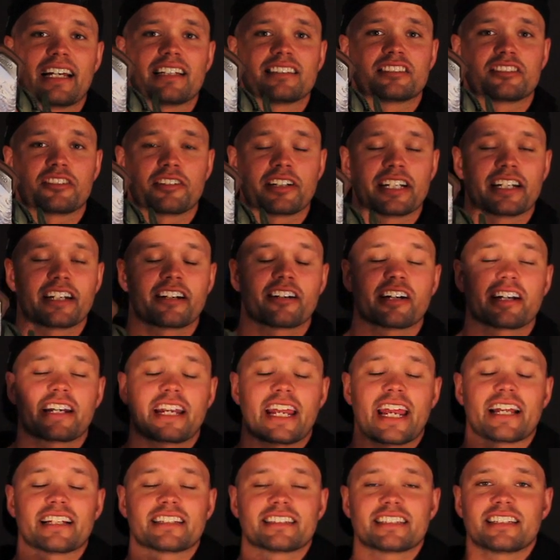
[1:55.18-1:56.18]
has 3-degree
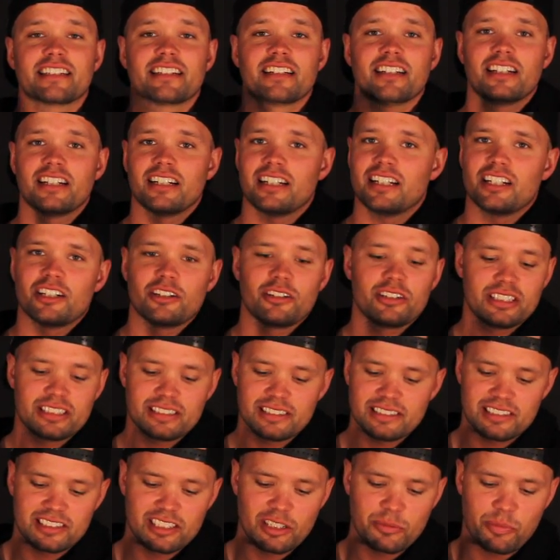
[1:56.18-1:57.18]
canting. But this
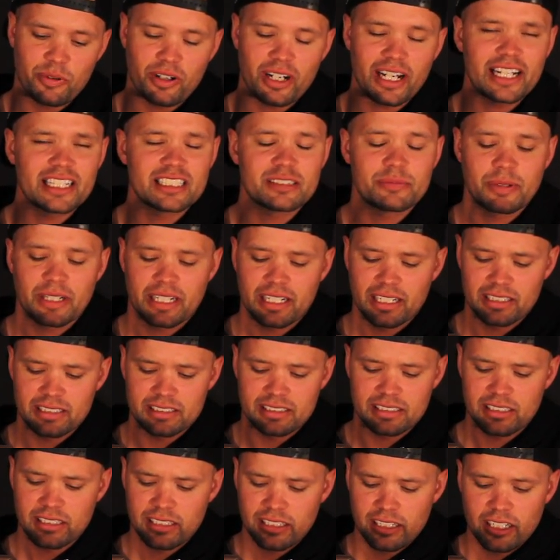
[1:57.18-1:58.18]
is super nice
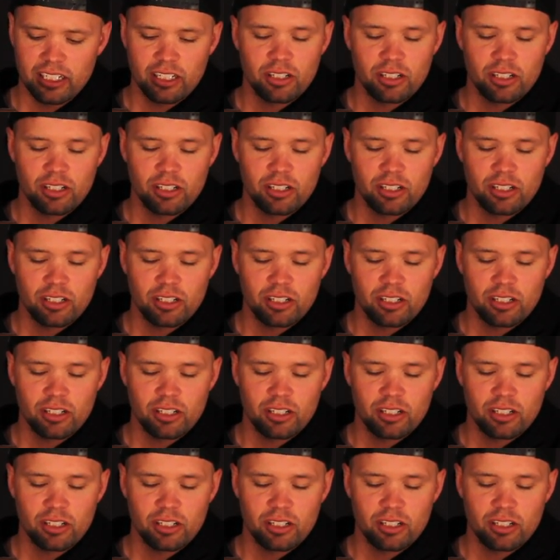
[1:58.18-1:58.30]
because